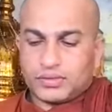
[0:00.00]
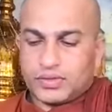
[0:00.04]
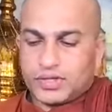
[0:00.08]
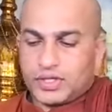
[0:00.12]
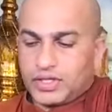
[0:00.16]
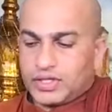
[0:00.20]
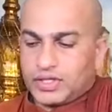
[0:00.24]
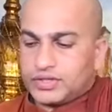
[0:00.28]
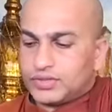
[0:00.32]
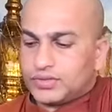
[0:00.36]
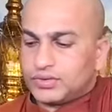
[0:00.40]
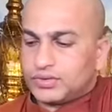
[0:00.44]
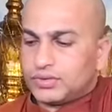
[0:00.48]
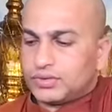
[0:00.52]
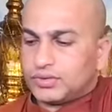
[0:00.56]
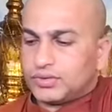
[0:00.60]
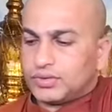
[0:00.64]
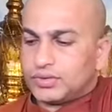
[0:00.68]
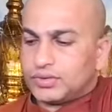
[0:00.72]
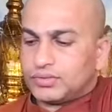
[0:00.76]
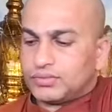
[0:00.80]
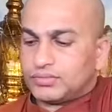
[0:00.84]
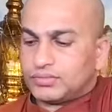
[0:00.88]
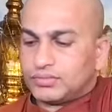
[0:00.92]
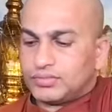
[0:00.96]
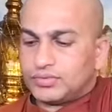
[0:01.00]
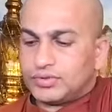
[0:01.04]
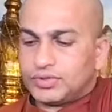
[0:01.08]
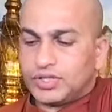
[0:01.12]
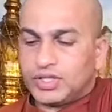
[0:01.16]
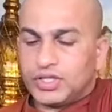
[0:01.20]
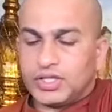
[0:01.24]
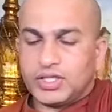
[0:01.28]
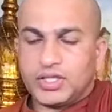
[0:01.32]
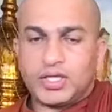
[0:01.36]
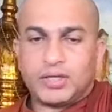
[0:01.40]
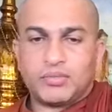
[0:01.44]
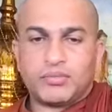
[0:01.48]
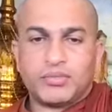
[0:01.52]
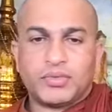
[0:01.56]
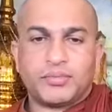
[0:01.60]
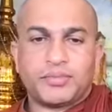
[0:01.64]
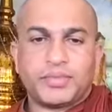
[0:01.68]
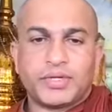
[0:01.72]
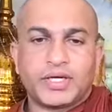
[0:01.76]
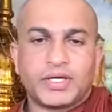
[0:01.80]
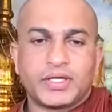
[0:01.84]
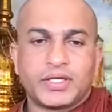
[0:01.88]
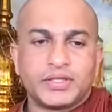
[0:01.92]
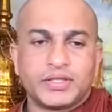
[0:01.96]
Okay, so dear Dhamma
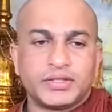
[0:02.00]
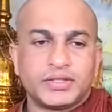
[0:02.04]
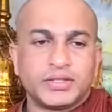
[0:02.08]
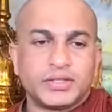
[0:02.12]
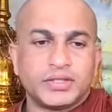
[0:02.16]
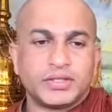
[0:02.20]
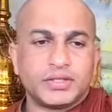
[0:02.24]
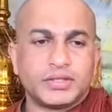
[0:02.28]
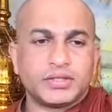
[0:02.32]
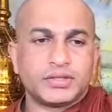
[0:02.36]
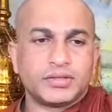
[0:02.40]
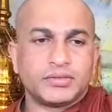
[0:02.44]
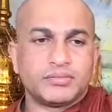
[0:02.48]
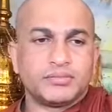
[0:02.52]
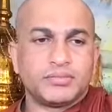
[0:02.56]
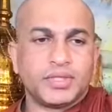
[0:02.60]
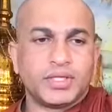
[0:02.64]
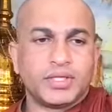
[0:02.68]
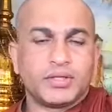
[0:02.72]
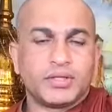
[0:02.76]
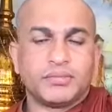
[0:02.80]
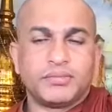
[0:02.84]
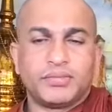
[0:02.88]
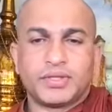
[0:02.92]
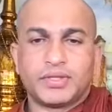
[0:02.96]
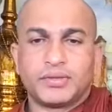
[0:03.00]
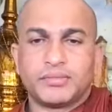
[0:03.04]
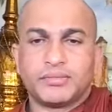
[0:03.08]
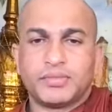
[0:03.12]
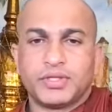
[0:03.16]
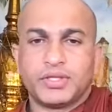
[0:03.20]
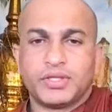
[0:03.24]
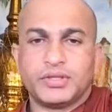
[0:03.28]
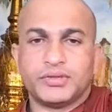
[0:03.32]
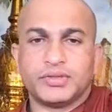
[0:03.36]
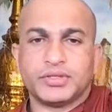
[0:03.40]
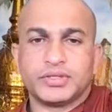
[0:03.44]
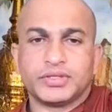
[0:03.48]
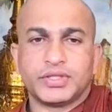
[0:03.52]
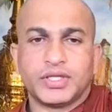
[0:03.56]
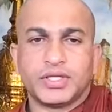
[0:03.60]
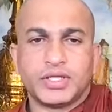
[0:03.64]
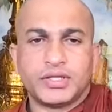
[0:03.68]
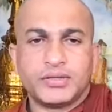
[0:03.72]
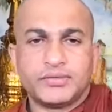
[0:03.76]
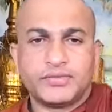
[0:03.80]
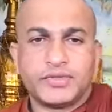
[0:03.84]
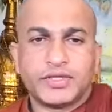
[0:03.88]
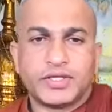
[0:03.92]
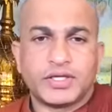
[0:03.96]
practitioners, be comfortable
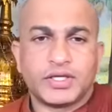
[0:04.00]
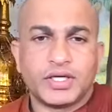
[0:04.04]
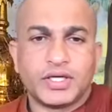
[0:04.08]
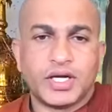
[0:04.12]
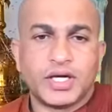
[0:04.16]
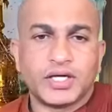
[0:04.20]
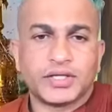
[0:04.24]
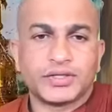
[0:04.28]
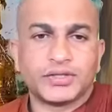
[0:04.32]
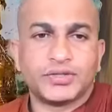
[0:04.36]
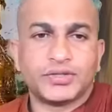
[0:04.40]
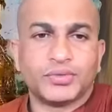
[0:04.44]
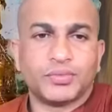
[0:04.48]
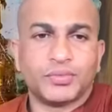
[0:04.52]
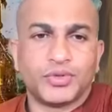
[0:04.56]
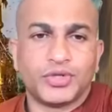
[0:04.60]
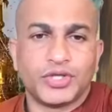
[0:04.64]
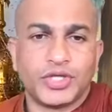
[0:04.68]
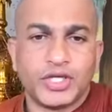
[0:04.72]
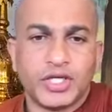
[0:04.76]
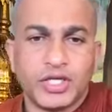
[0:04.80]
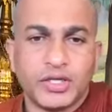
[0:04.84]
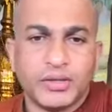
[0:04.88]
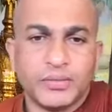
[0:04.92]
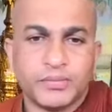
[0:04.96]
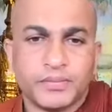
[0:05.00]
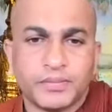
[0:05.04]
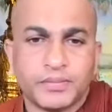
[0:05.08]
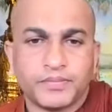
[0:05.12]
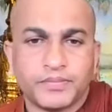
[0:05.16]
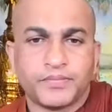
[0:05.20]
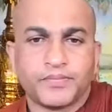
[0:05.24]
yourself and relax your body